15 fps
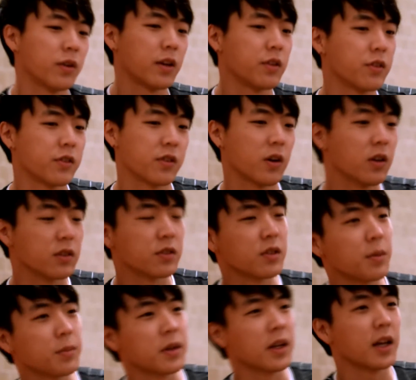I start
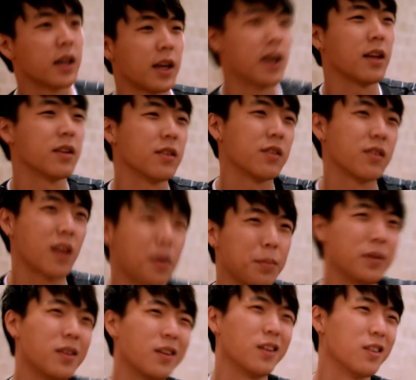something, I can't stop
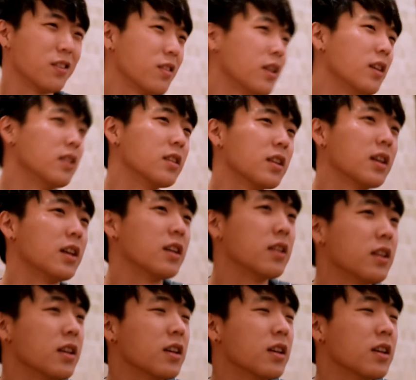until it's done, kind of thing.